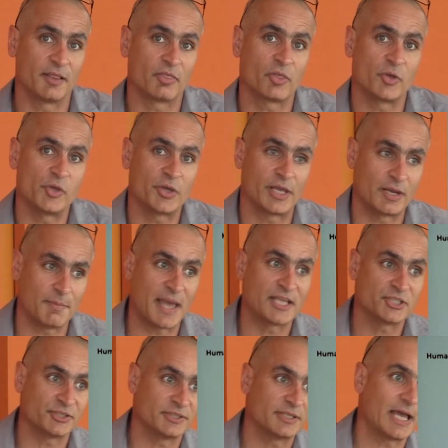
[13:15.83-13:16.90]
And so you can
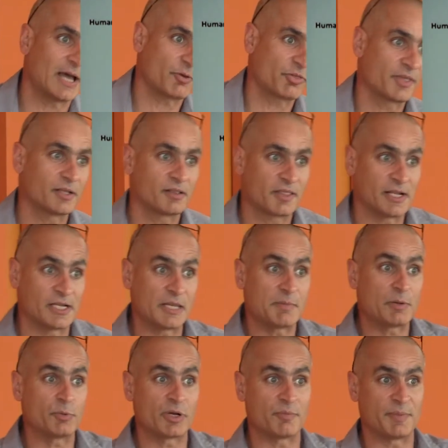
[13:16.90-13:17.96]
imagine how sickle cell
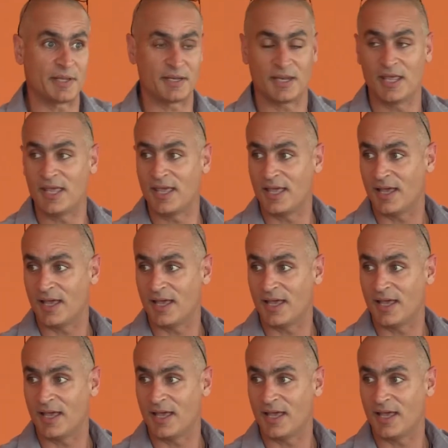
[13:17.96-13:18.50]
anemia would have been